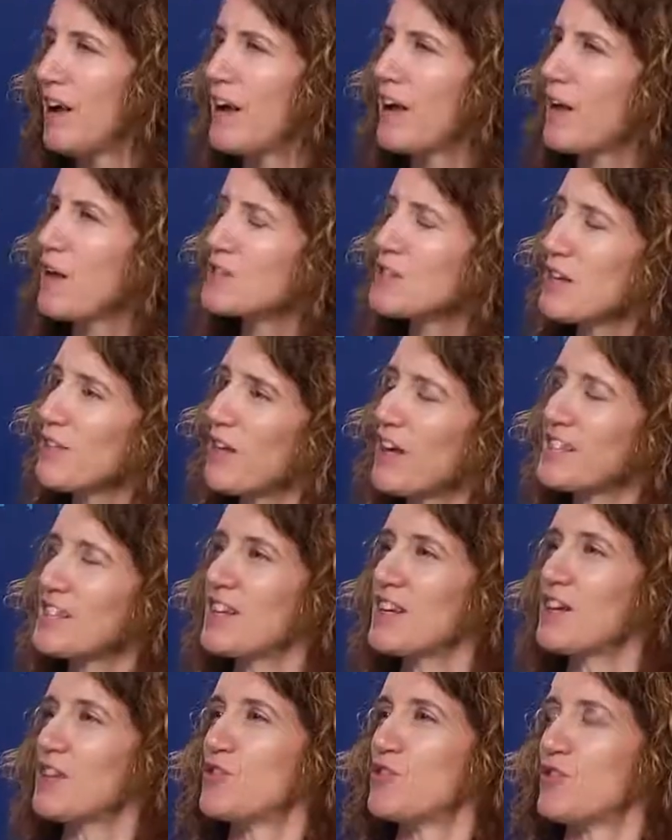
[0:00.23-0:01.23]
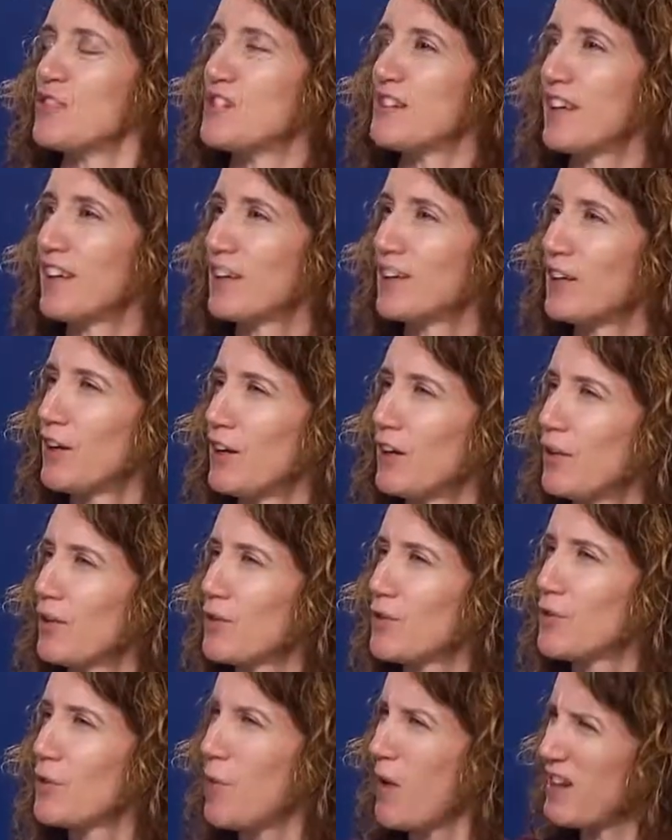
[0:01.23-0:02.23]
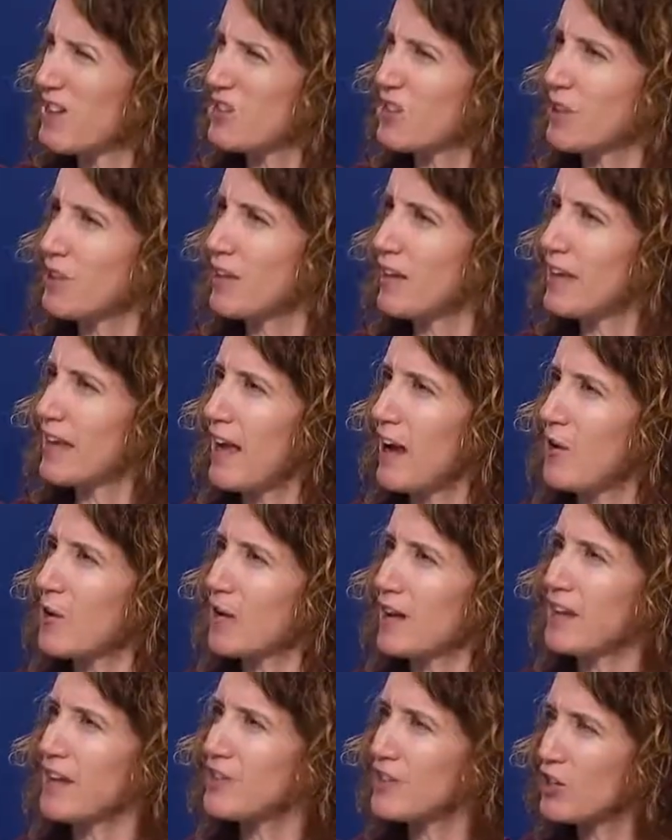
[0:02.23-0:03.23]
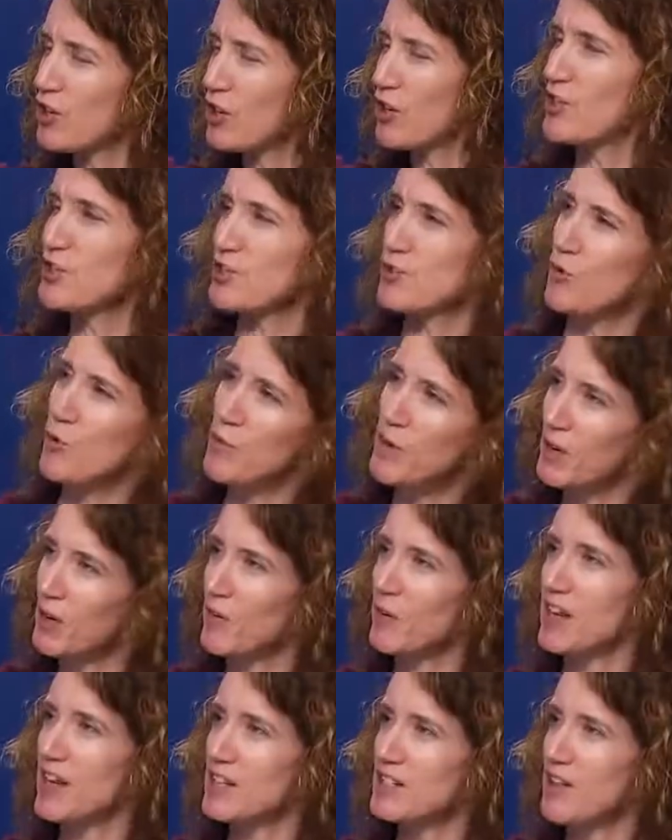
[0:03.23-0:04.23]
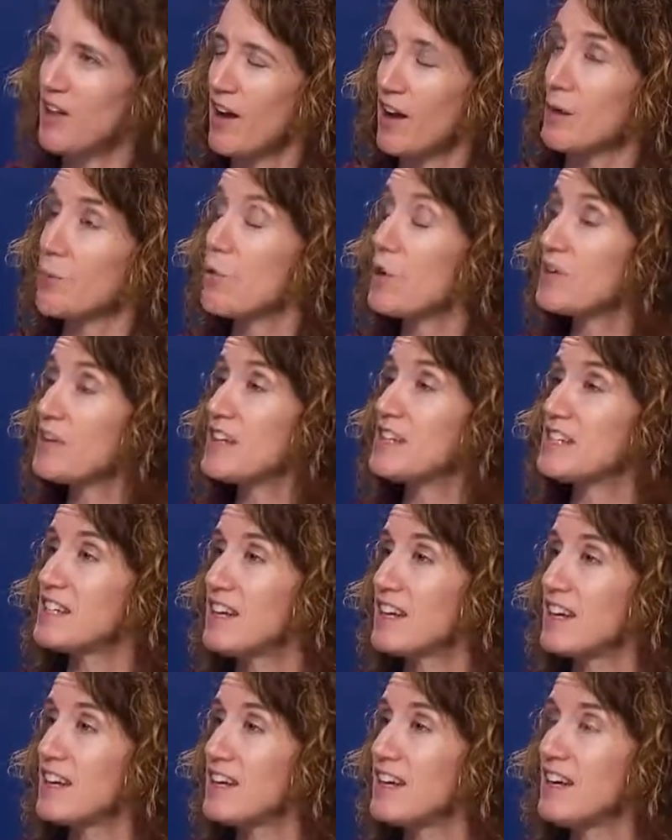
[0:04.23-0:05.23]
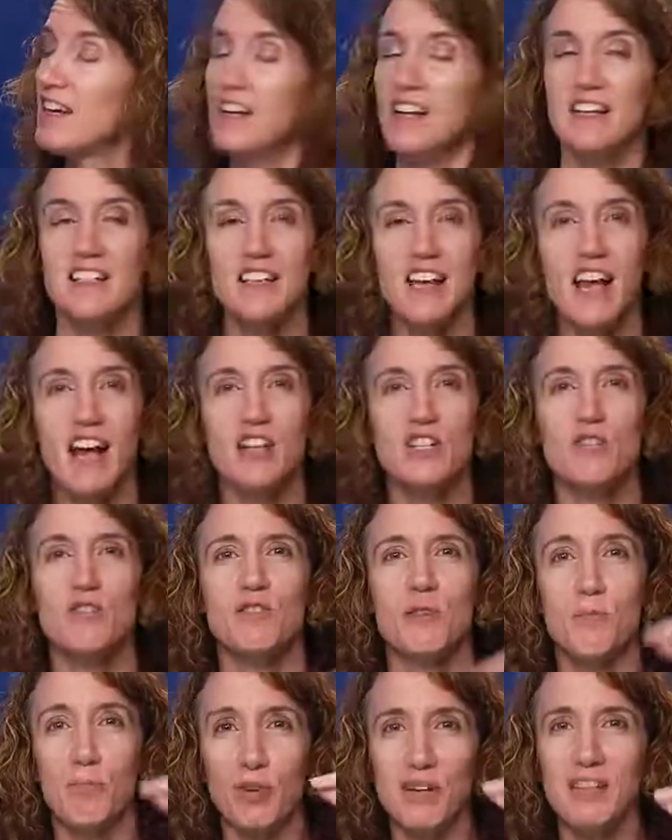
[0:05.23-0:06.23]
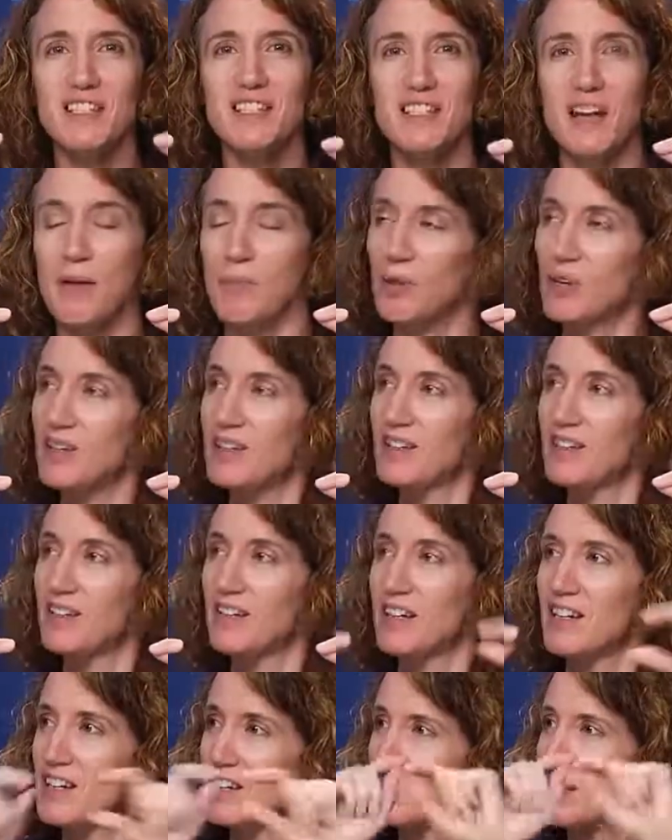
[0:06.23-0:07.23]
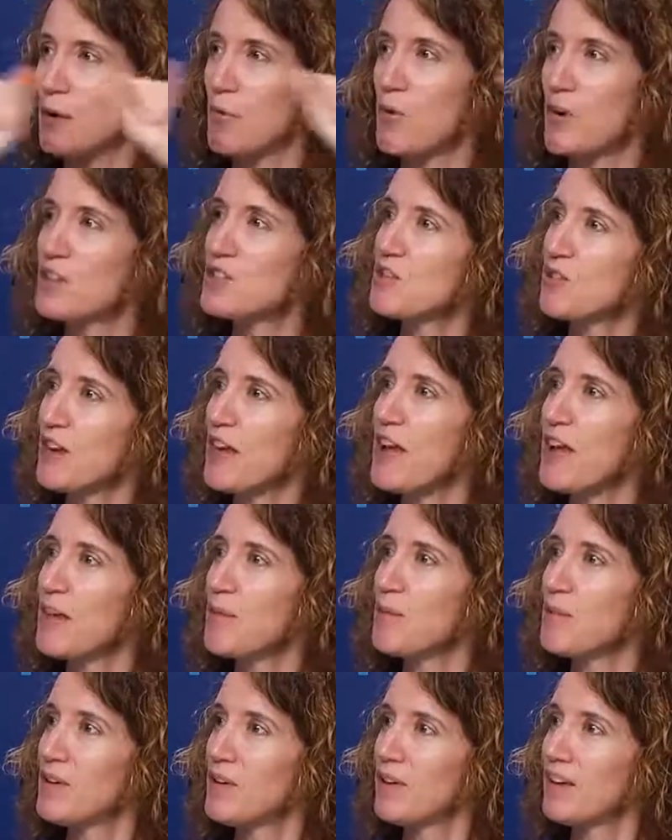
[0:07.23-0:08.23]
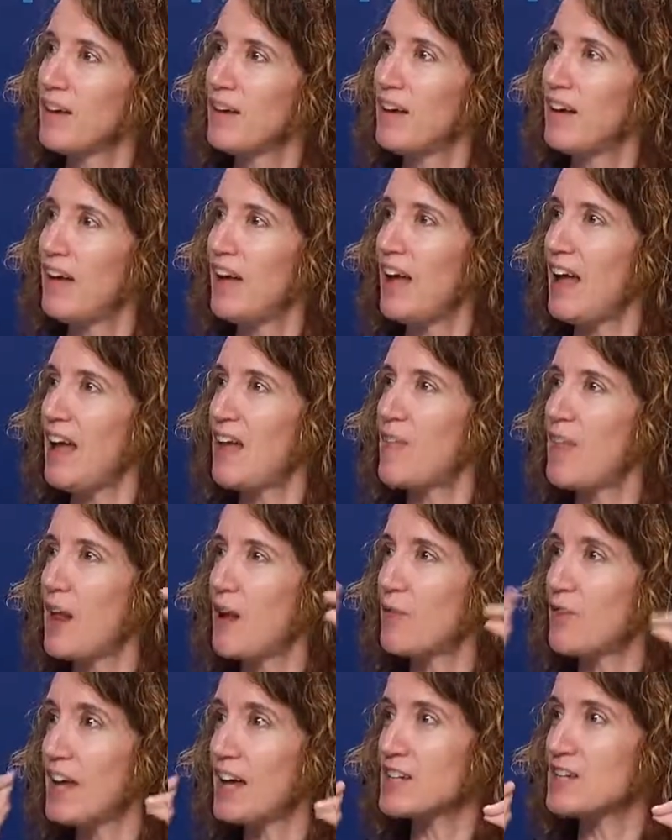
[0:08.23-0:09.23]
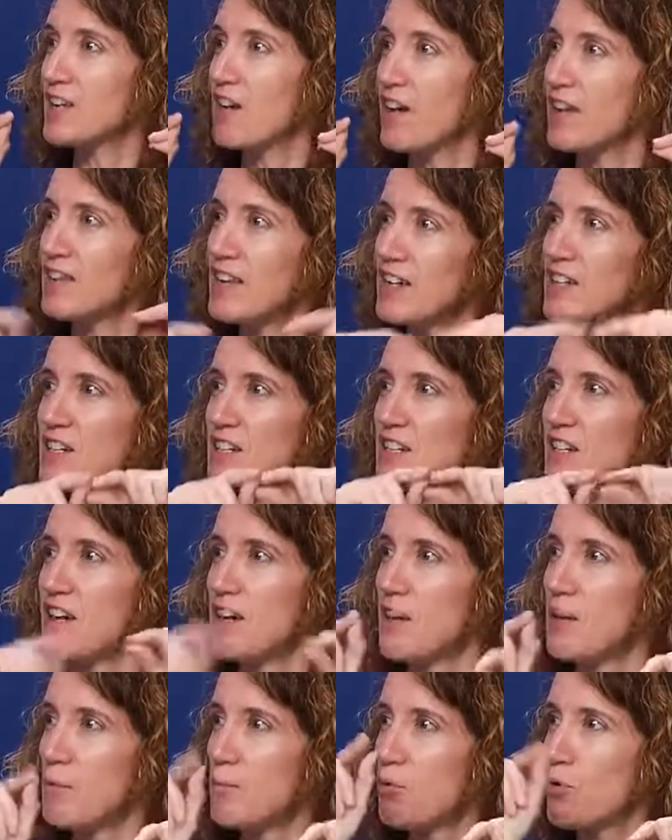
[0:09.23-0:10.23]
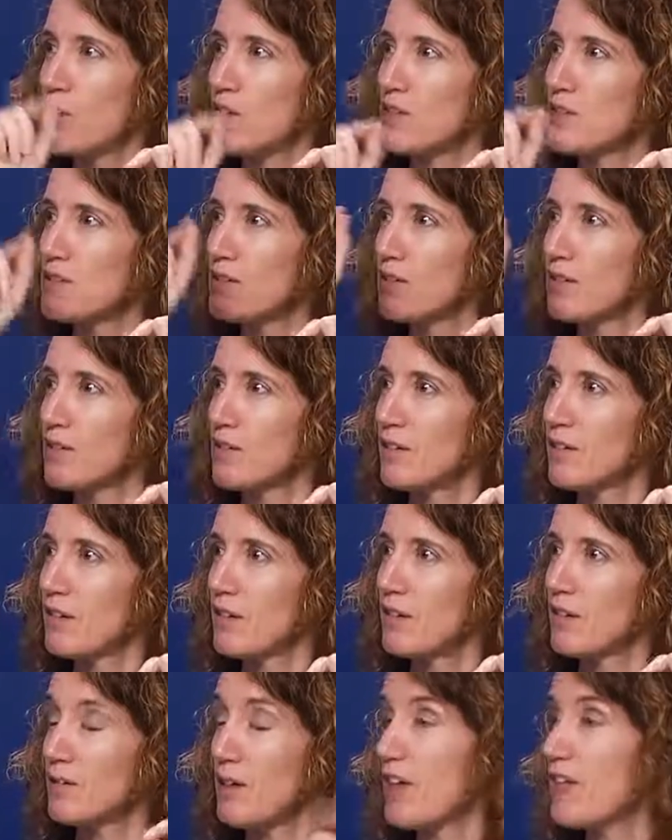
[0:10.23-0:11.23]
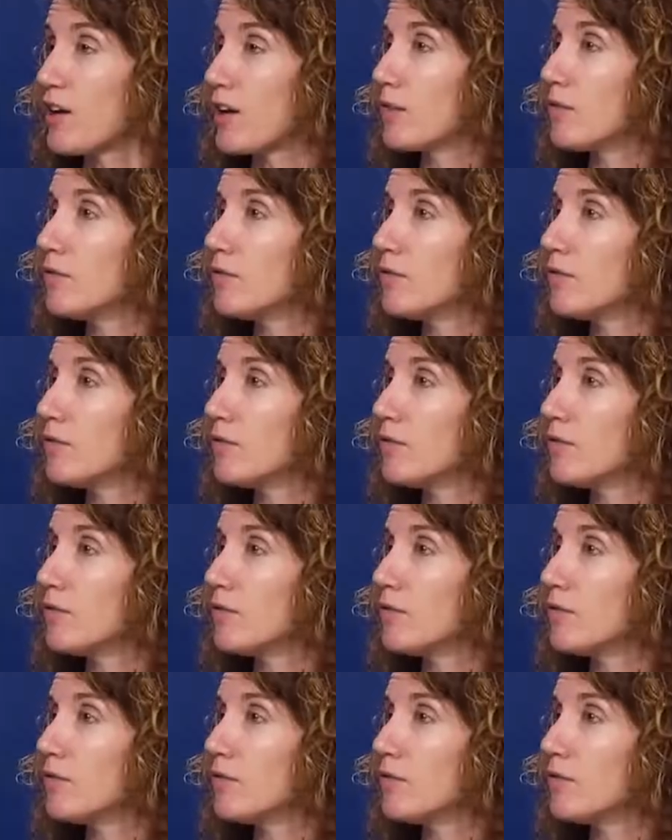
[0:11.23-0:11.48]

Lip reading: And I was like, that's an interesting little question. Like, how could I get the cursor to appear on the next line? And what they did is they actually used a print statement to say, what is your name? And then on the next line, they just said input nothing.